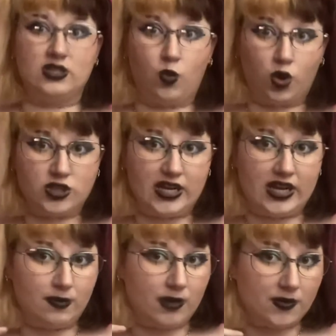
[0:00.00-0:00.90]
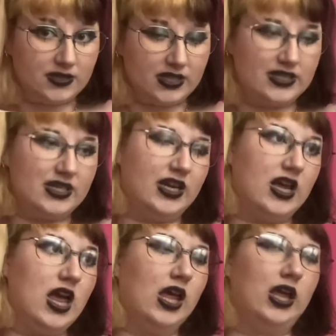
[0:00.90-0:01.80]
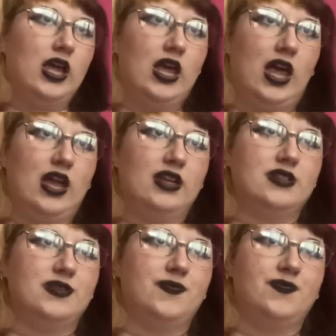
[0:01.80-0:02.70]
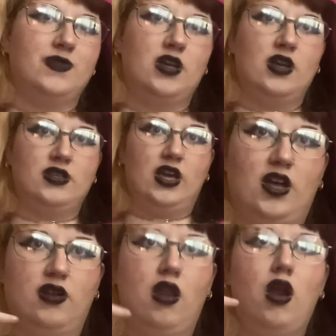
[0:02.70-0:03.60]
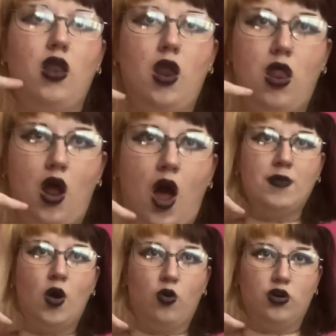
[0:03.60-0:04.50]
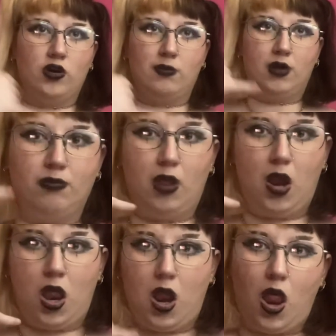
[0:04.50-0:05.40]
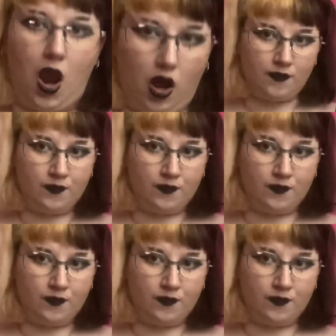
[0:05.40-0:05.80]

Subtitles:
order taking, but I was listening. And they yelled, I'm not ordering, but blah, blah, blah, blah.